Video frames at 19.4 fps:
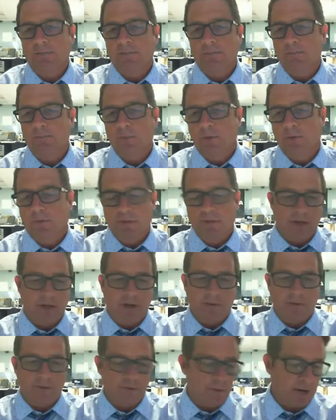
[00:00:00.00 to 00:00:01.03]
moving in
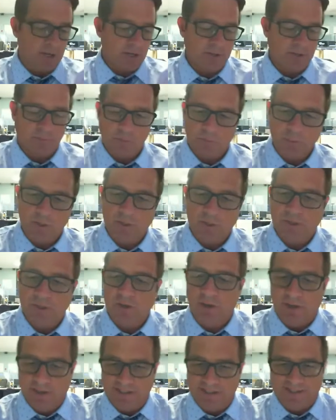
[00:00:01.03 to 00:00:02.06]
another direction. We're pretty
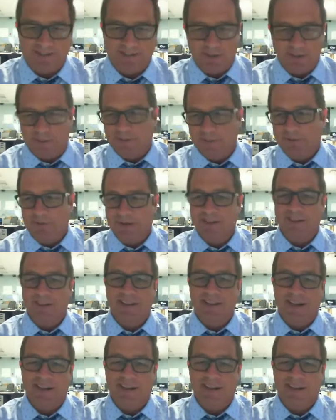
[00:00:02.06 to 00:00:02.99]
sure it's going right there.